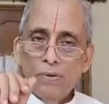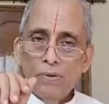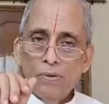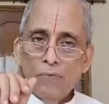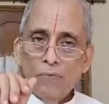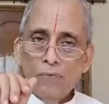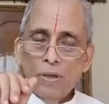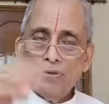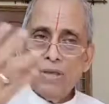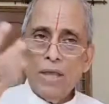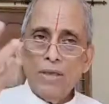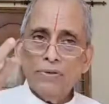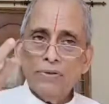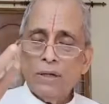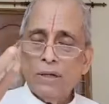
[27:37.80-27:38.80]
One
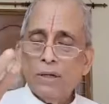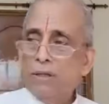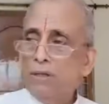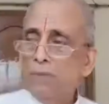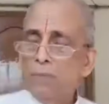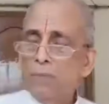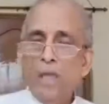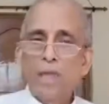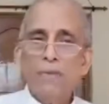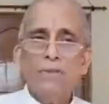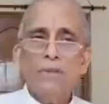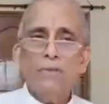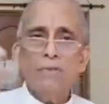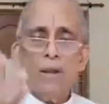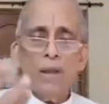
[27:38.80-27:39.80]
says that this place
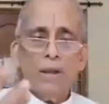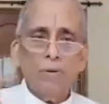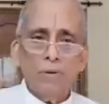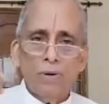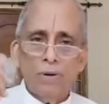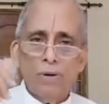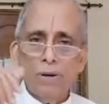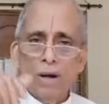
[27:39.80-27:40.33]
is very good,